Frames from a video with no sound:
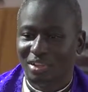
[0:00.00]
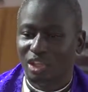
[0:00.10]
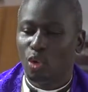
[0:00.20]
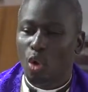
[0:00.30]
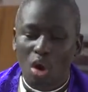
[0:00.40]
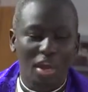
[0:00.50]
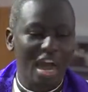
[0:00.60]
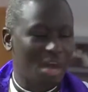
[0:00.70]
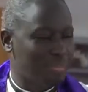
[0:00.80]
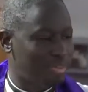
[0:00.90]
He woke
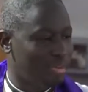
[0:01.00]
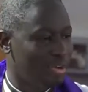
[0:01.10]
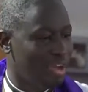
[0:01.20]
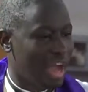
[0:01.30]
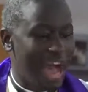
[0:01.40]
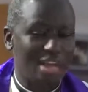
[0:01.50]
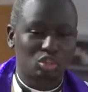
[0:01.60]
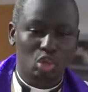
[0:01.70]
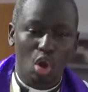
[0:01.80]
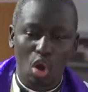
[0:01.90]
up
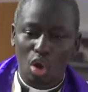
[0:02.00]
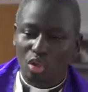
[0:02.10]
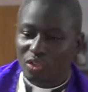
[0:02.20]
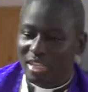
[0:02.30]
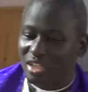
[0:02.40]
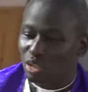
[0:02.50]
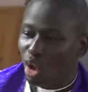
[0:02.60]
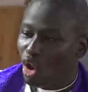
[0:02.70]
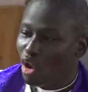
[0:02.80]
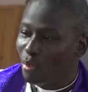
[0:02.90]
and told the
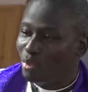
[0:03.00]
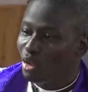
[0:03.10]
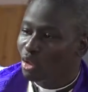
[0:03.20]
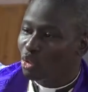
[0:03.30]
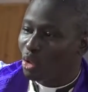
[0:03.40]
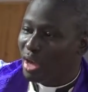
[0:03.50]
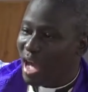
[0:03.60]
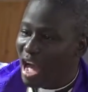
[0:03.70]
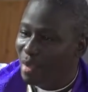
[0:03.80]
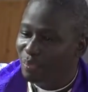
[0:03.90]
storm to
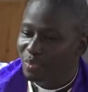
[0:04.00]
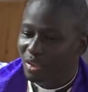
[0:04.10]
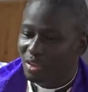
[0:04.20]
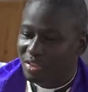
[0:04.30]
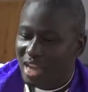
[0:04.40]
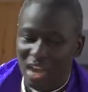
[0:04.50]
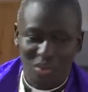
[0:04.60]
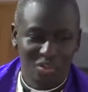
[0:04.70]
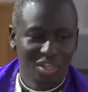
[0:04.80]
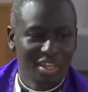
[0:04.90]
come
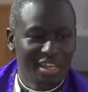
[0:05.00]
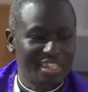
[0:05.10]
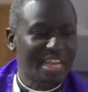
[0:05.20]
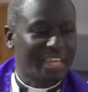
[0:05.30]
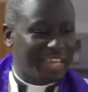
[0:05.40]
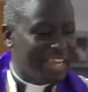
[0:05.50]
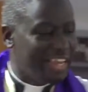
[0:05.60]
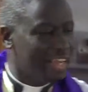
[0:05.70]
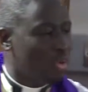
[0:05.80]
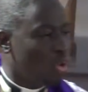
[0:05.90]
down. He's a
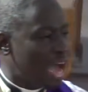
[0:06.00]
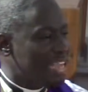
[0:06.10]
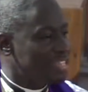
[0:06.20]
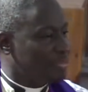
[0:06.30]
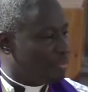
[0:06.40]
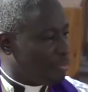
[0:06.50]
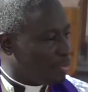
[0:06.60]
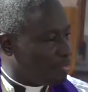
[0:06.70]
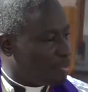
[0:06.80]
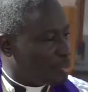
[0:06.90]
king who has
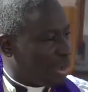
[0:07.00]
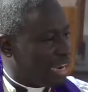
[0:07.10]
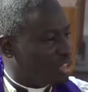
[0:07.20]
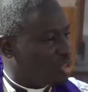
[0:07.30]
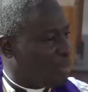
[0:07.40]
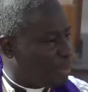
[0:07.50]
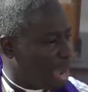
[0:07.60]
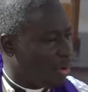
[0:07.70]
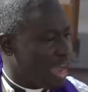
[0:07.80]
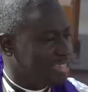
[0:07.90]
supernatural
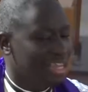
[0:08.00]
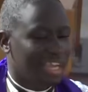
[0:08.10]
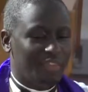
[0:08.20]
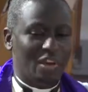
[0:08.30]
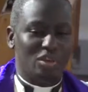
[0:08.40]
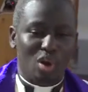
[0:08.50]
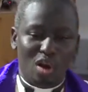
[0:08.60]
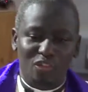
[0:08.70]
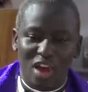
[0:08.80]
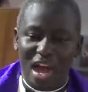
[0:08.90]
powers even
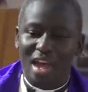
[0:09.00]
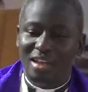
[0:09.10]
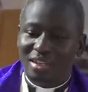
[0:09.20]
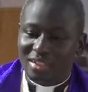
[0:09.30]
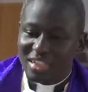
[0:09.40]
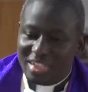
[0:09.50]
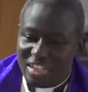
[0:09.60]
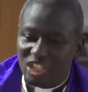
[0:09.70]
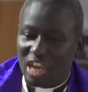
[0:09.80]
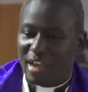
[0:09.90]
over the
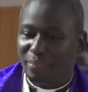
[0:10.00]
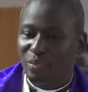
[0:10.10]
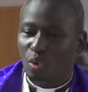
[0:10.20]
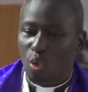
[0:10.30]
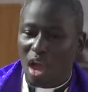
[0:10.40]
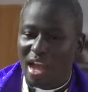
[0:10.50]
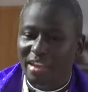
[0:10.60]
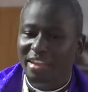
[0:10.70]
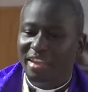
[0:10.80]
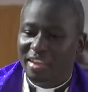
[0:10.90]
nature.
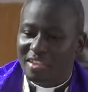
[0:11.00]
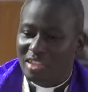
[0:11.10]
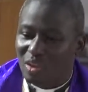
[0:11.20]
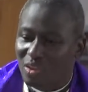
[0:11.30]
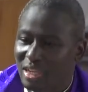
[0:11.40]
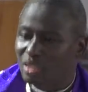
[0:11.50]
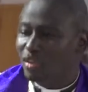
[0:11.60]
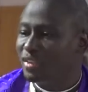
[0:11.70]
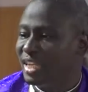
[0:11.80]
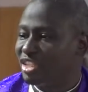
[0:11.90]
Why? He's the creator
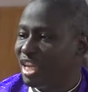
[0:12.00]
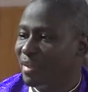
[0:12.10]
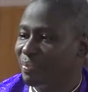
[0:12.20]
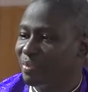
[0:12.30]
of nature.